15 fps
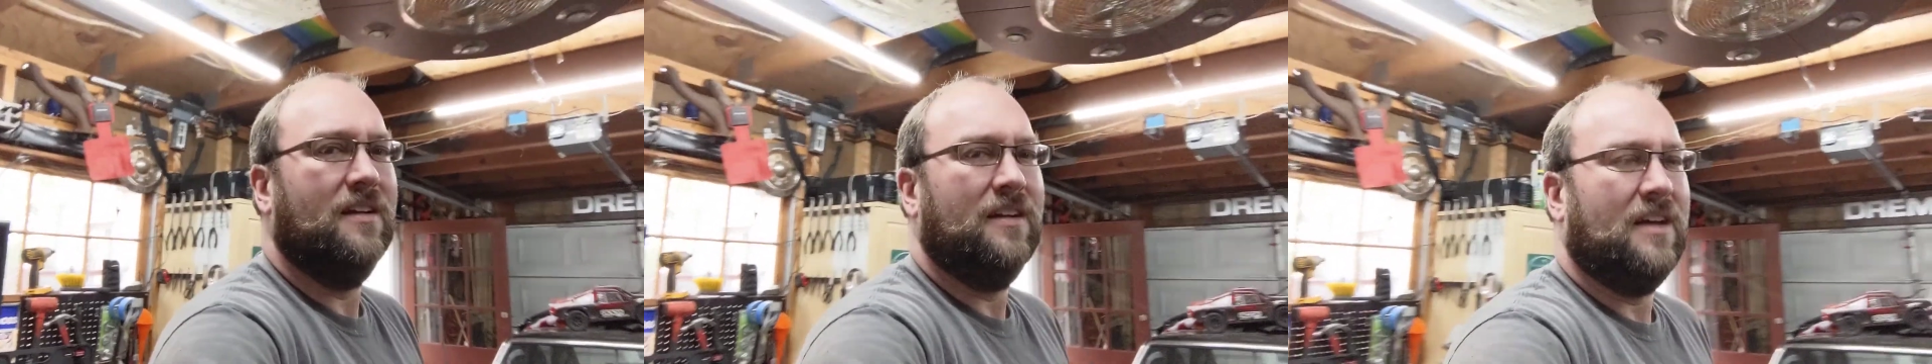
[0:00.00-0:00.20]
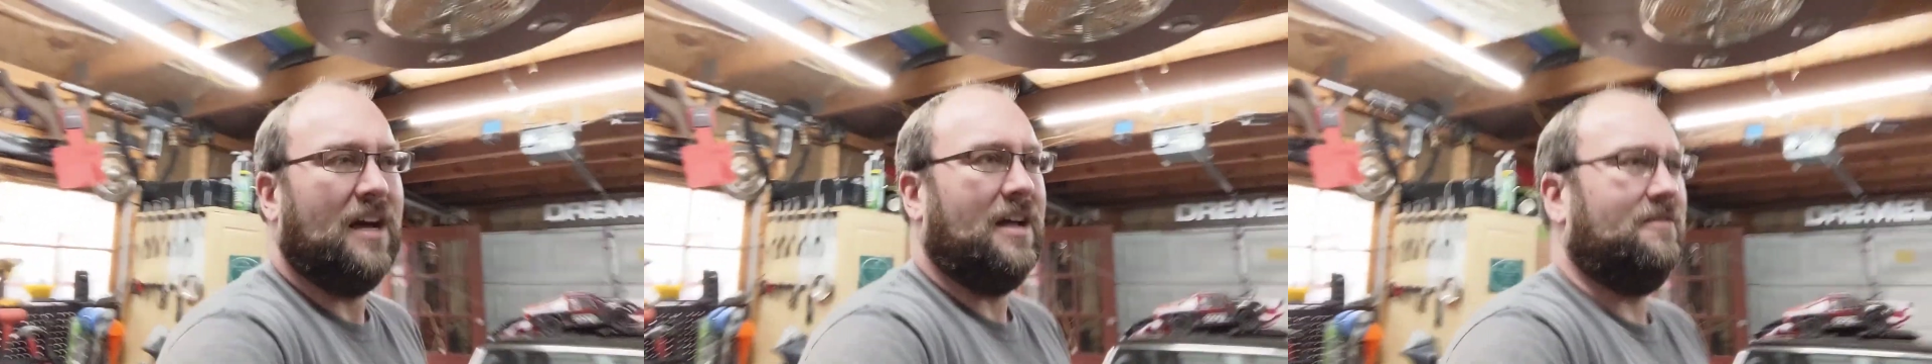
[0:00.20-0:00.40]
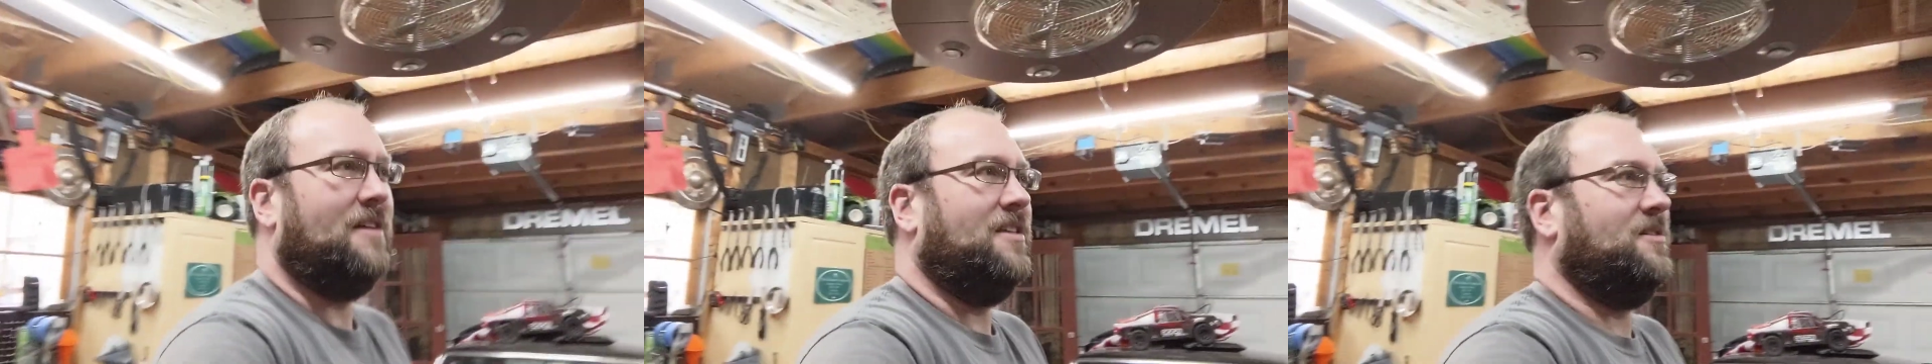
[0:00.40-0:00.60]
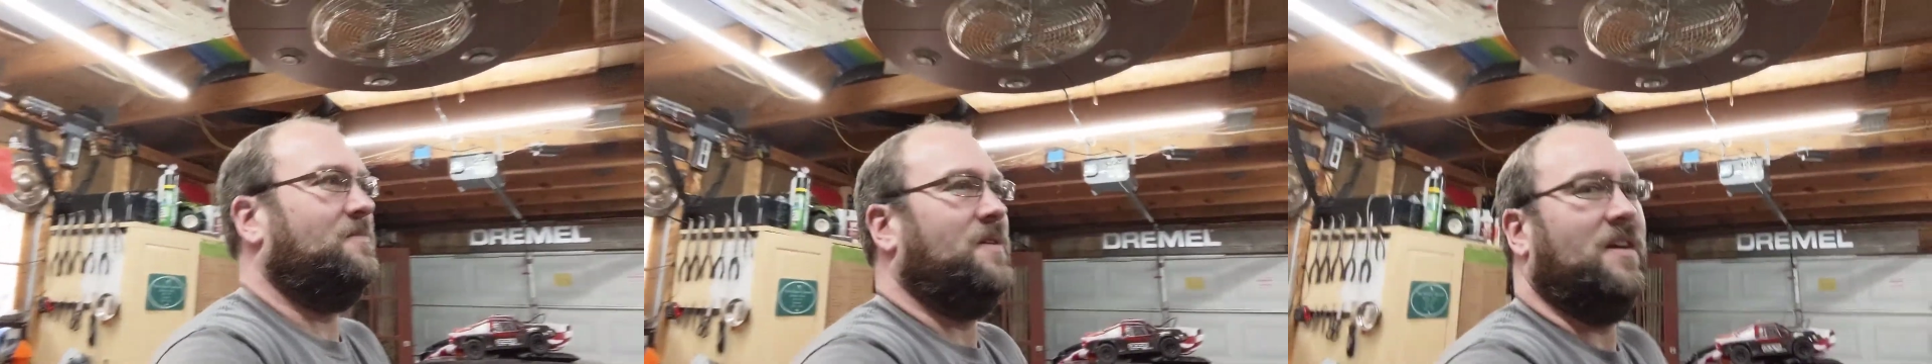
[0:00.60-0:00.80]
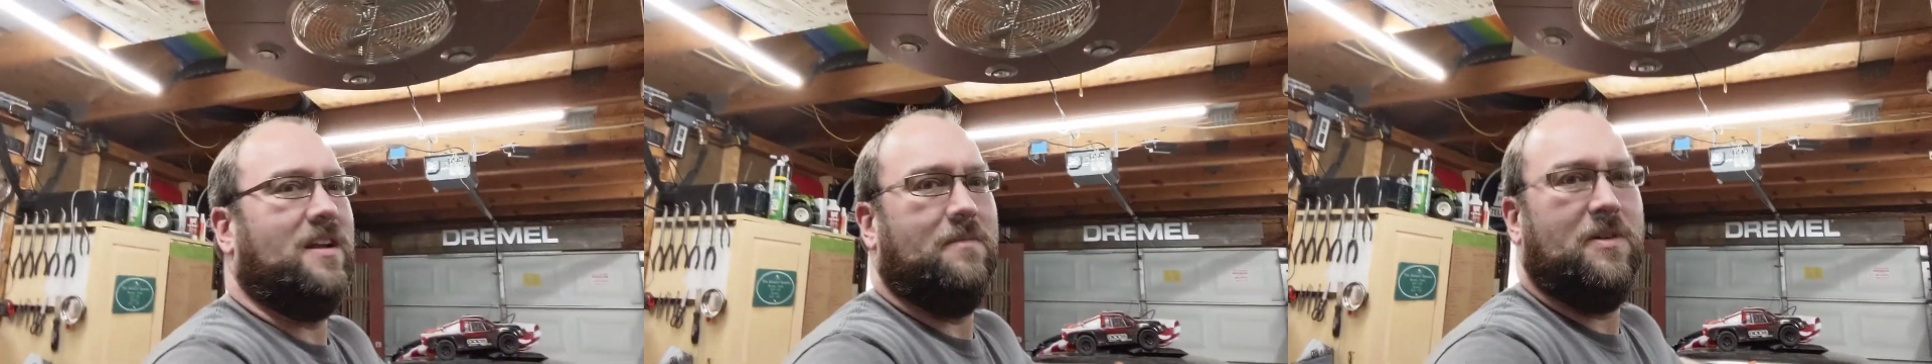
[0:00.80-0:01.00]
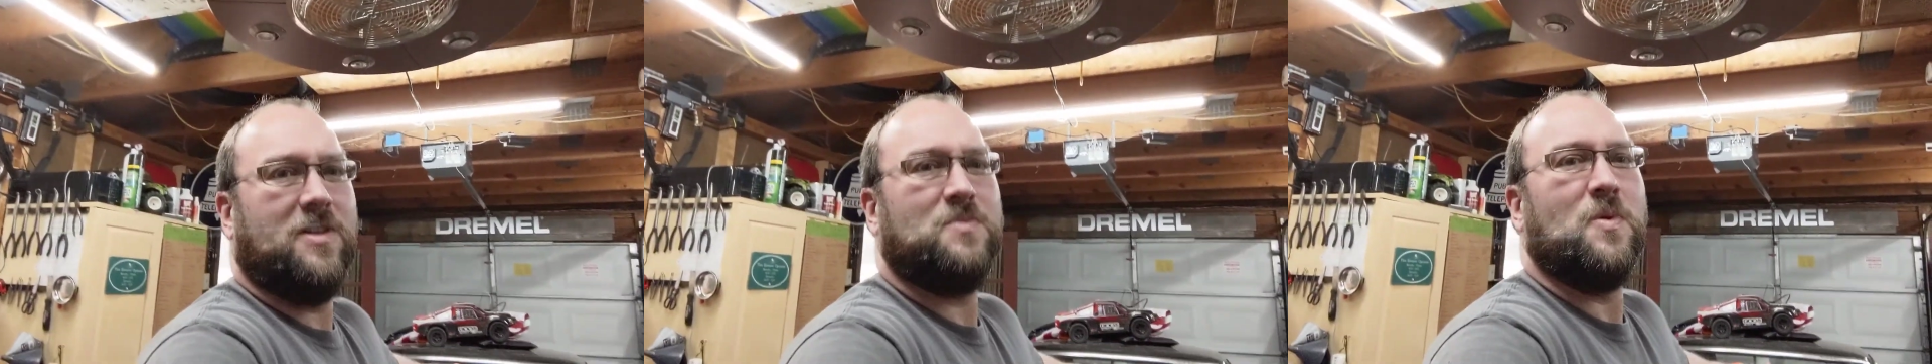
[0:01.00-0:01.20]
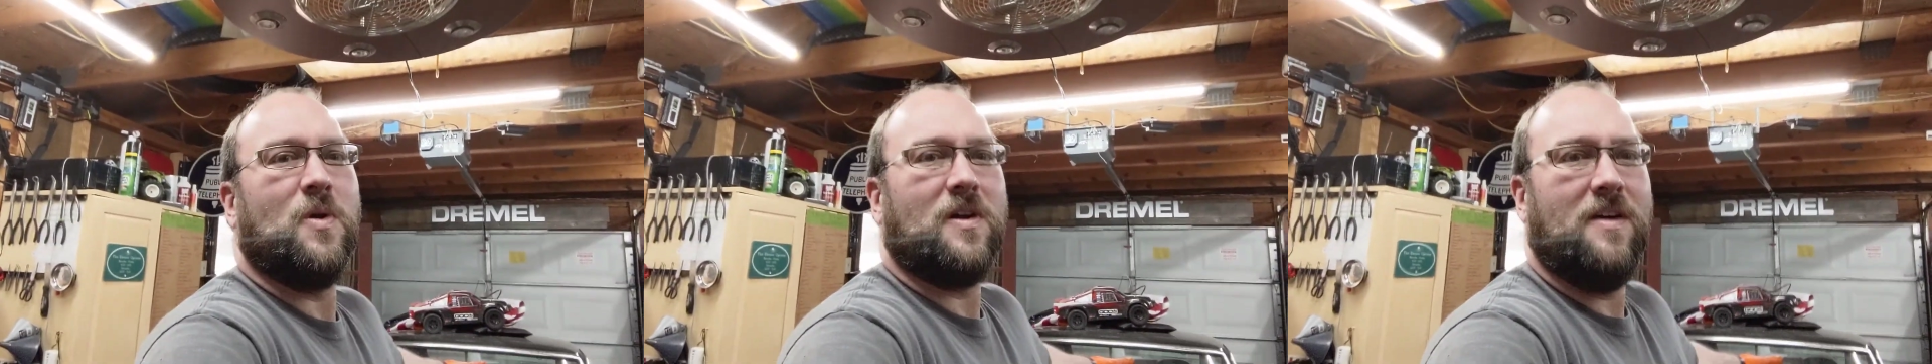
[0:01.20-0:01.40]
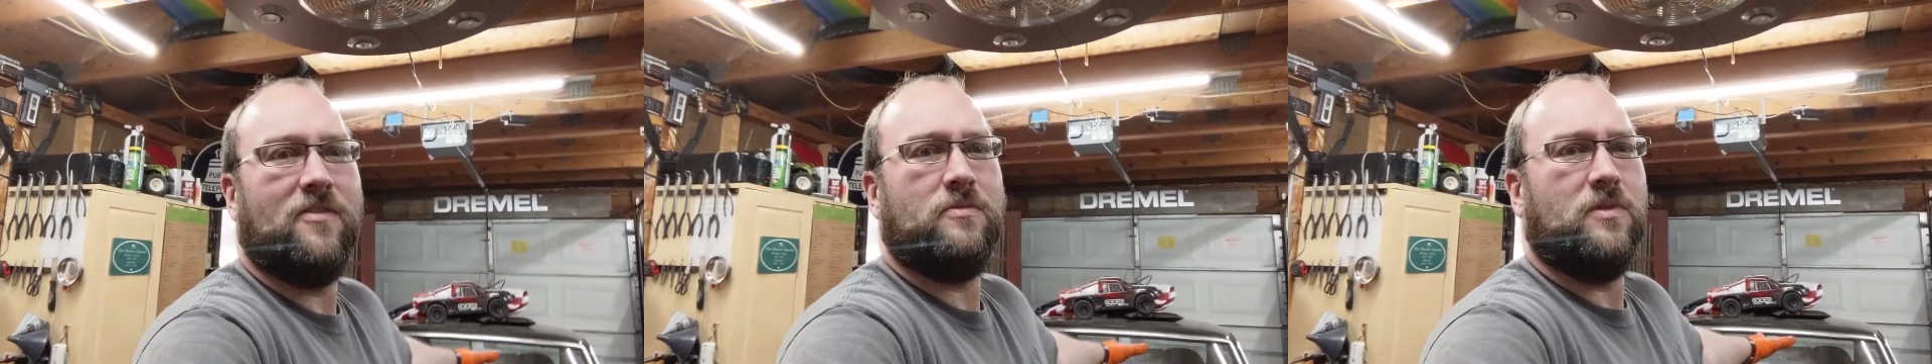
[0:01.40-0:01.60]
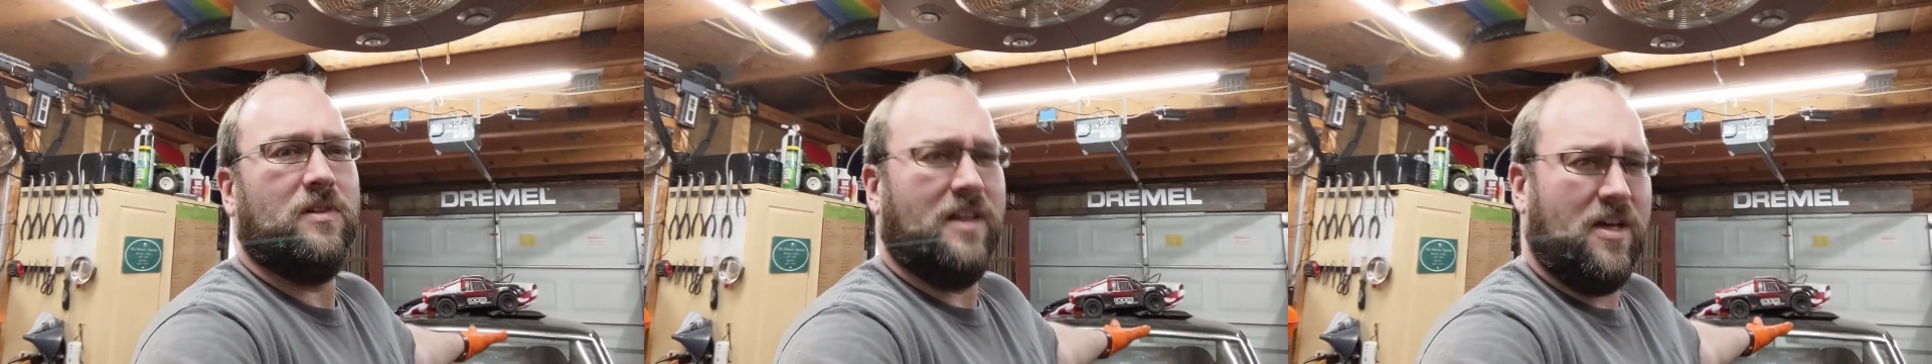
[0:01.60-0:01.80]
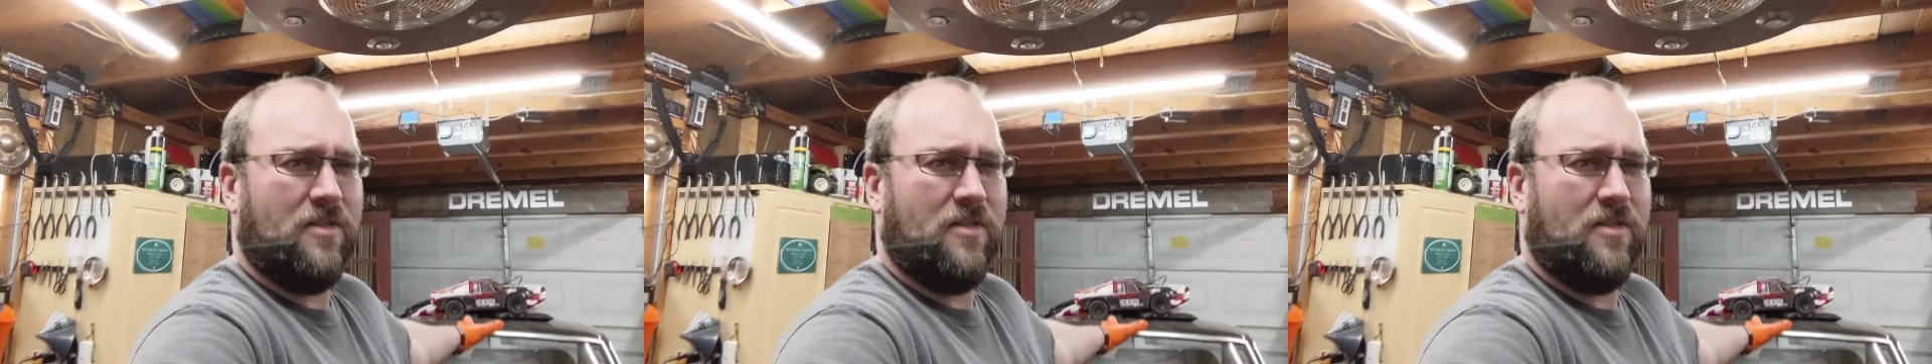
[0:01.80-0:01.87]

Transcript: I'd rather be in a much more comfortable leather